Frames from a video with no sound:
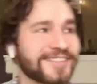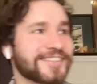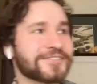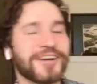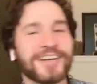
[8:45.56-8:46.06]

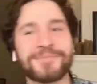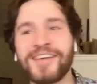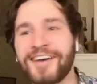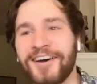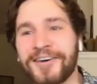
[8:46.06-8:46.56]
good rhyme.
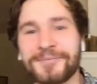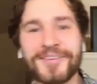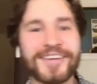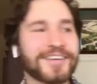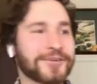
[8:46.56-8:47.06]

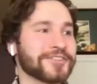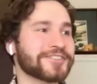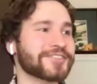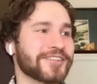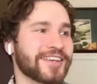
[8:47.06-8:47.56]
Cool.
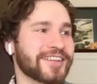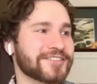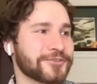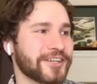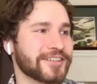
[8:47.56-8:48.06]
So yeah,
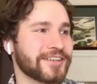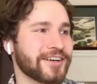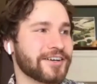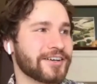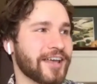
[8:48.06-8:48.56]
that's great.
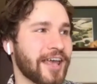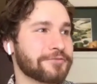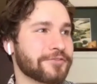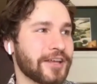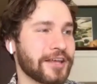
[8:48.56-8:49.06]

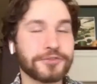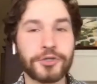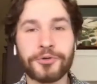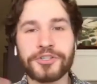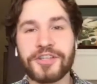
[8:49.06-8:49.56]
If you
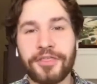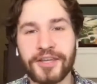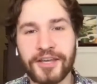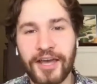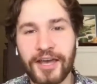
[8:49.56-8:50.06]
were to
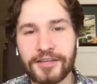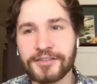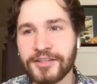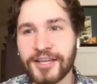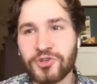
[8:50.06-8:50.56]
think ahead
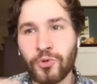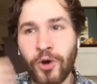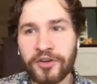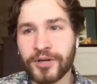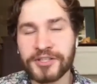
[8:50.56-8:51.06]
like
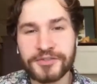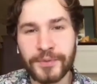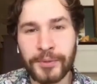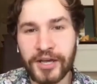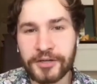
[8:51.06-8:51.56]
12 months
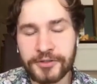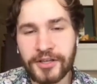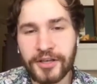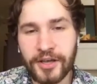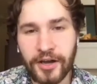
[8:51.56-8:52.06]
from now,
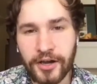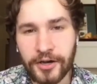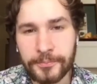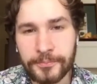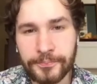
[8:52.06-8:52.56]

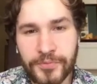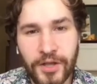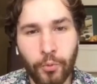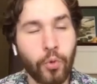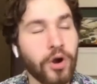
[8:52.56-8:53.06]

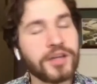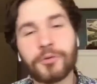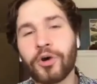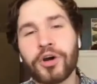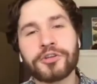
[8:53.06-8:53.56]

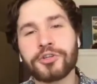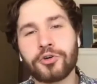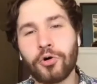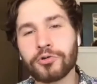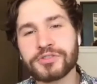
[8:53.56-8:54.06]
what are your
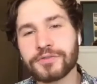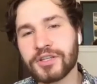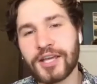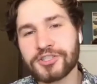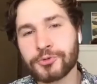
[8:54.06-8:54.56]
goals for the
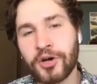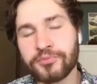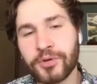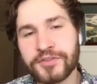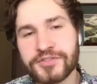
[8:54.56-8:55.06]
next
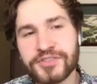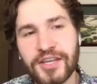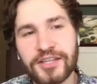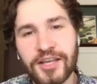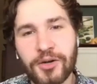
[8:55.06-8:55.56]
12 months,
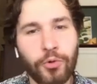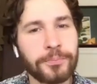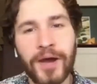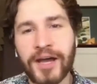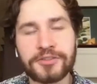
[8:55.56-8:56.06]
and like what
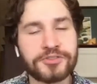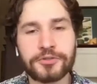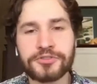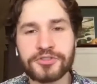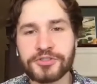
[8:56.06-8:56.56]

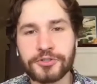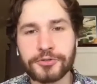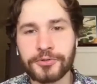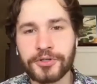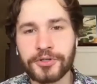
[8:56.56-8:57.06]
milestones do
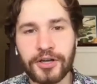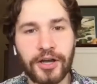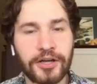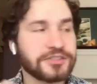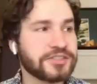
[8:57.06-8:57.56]
you
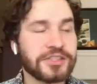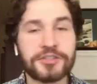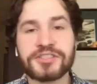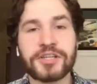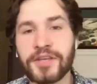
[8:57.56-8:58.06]
see
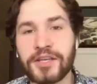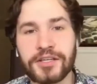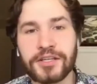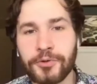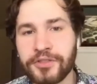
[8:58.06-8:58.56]
yourself
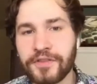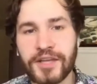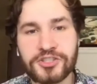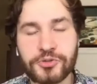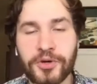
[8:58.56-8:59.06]
hitting within the
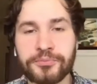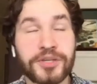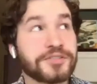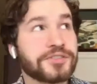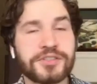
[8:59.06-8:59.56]
next 12
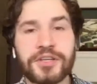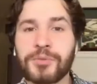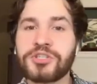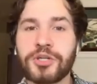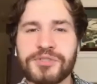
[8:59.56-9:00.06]
months
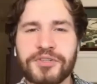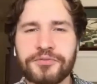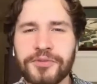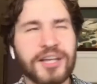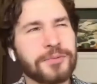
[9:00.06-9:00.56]
in terms of
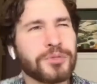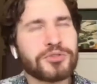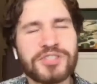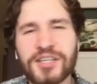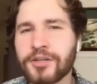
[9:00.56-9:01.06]
like
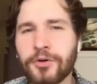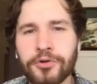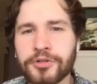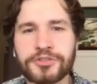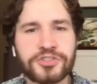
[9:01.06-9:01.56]
music
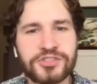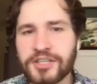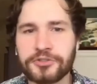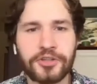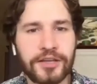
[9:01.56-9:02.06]
or just like
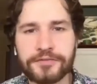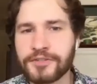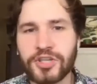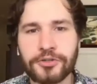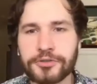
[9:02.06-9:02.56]
your life in general?